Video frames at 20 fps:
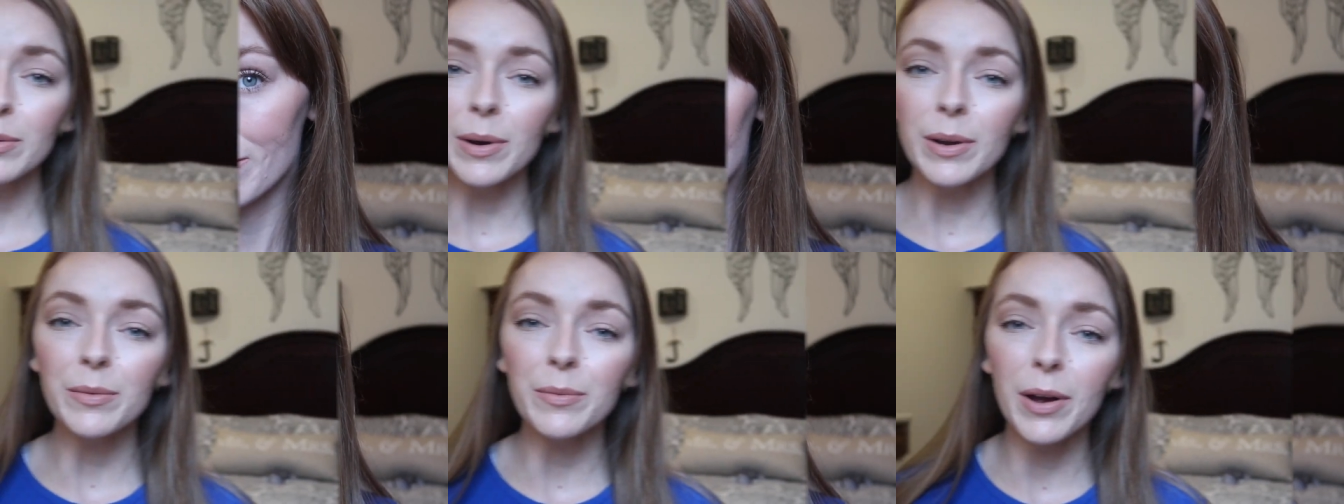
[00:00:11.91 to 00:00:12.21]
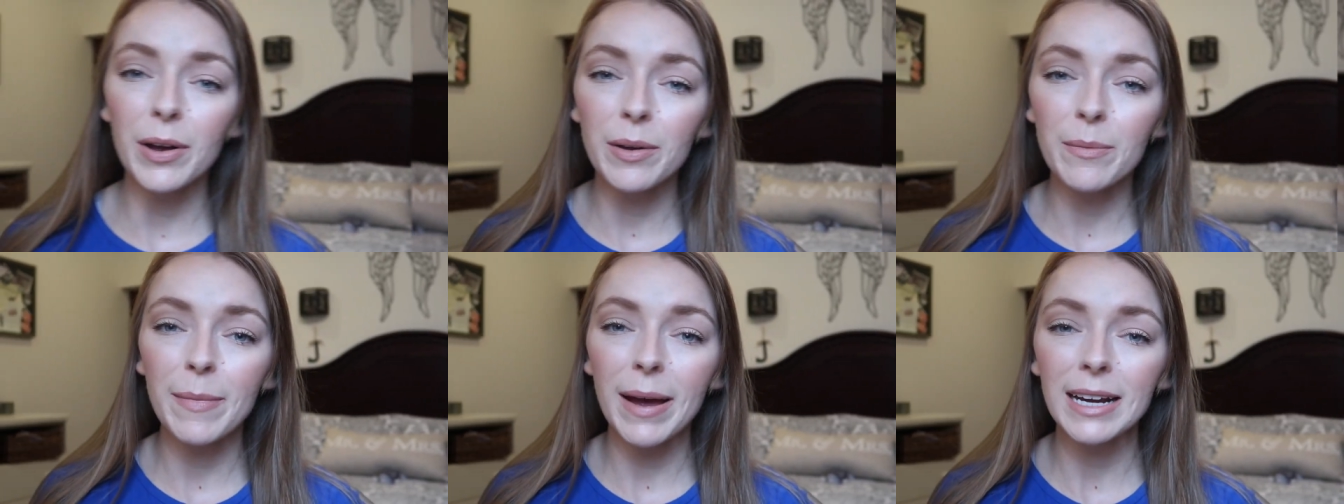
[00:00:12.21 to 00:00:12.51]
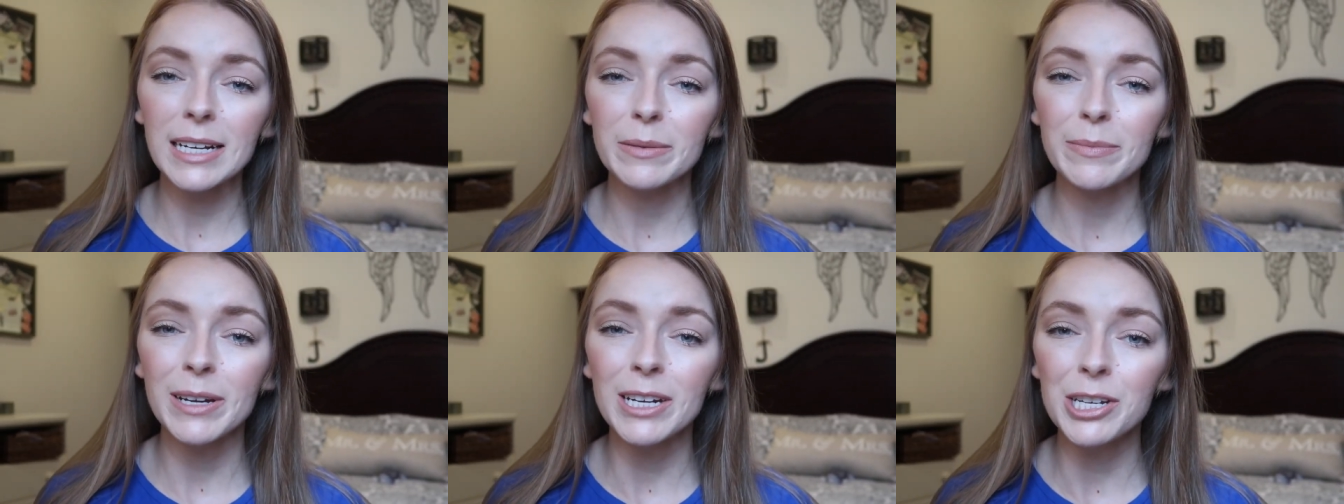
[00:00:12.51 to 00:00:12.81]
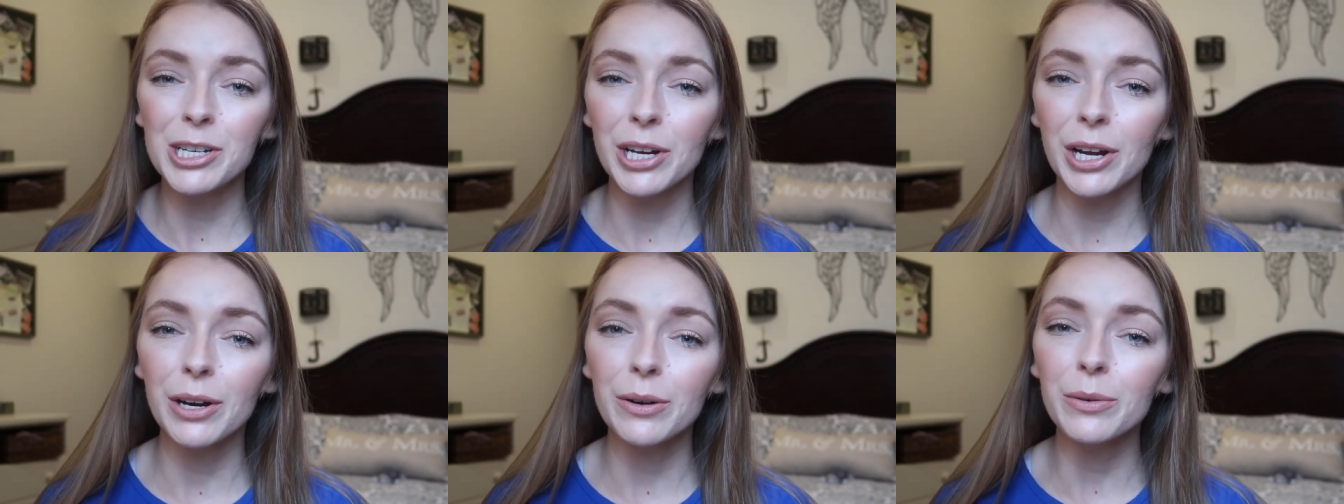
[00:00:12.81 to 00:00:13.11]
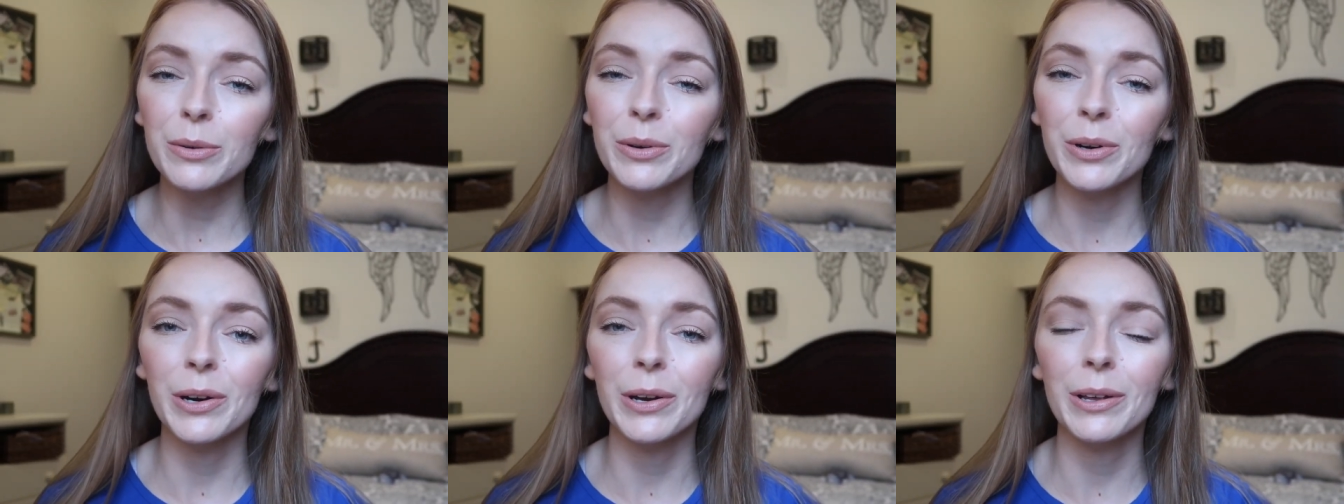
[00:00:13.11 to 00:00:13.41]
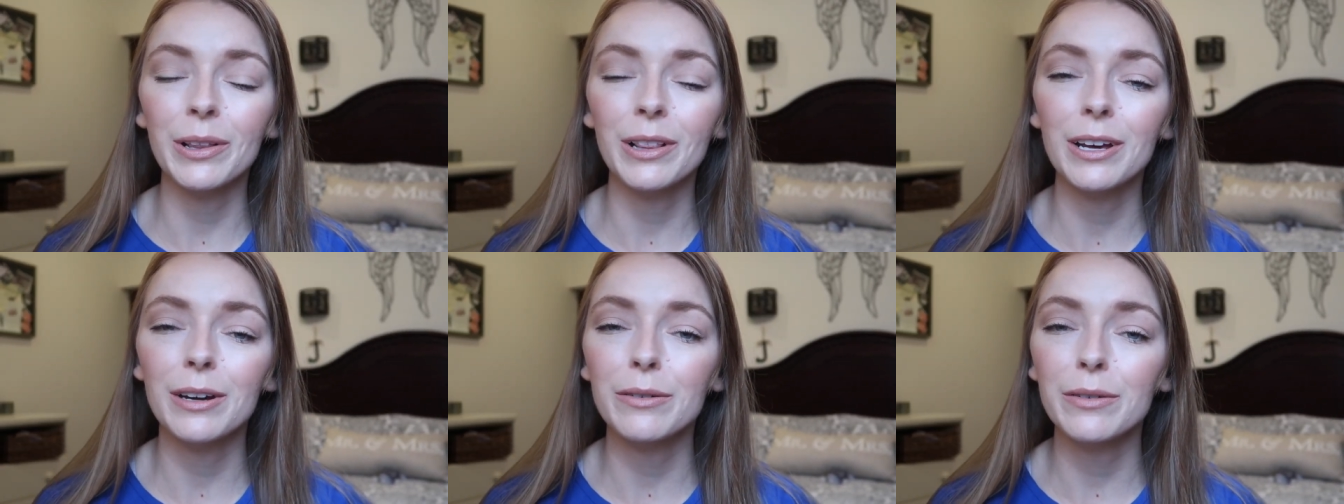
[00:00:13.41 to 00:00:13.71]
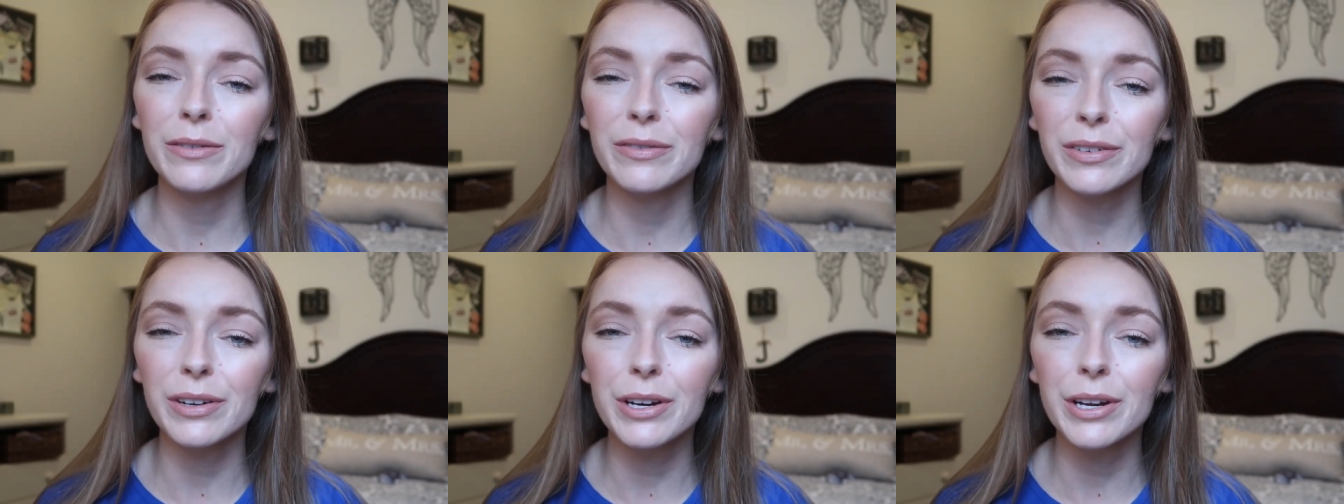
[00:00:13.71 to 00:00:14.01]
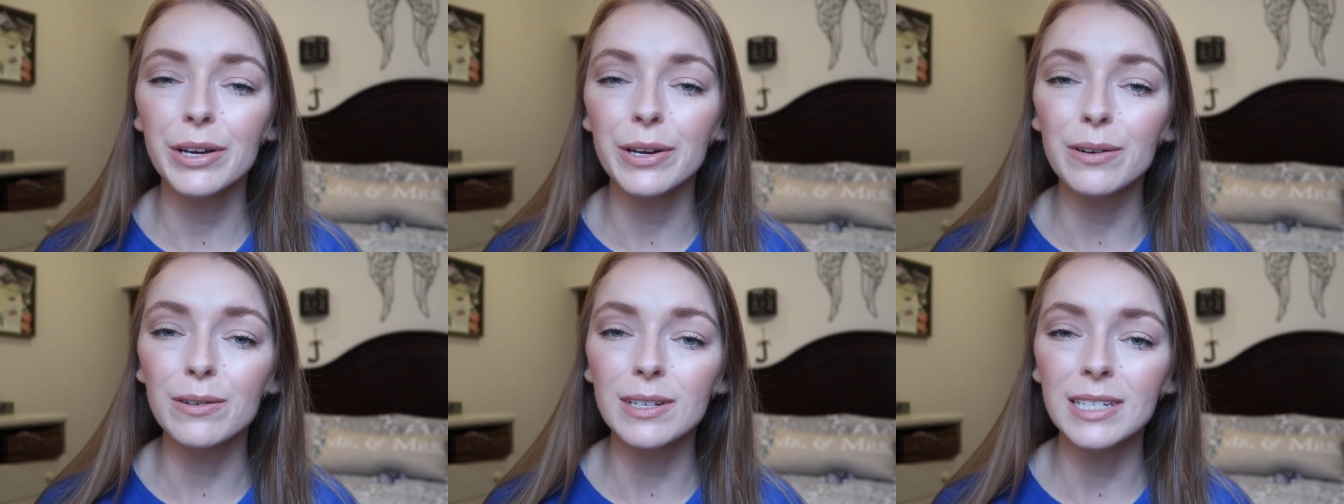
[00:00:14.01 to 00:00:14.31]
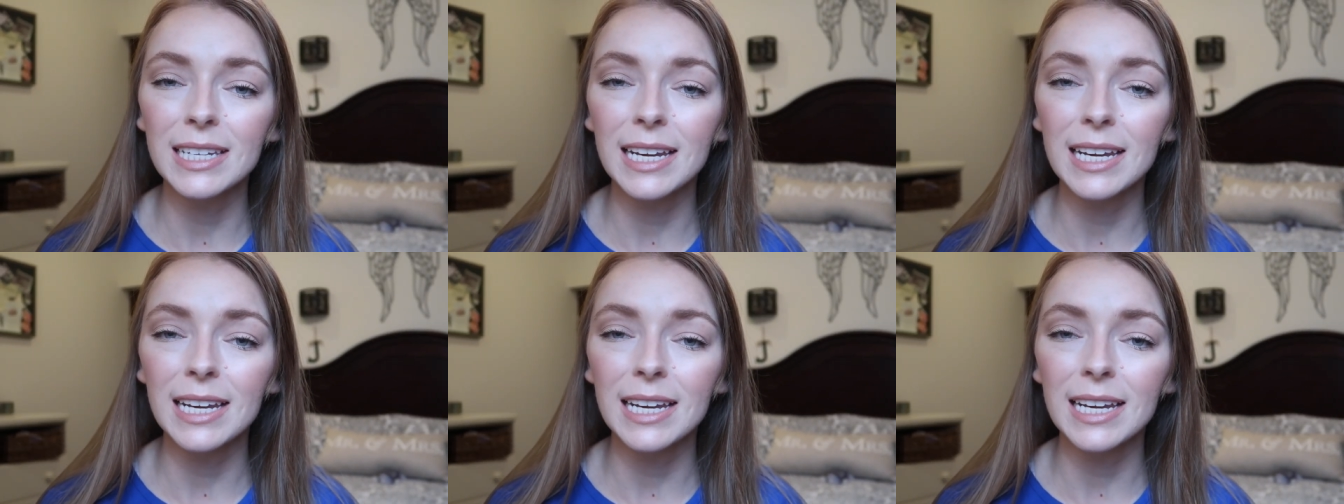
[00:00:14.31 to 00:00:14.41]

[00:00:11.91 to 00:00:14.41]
everyone, welcome back to my channel, or hello if you're new.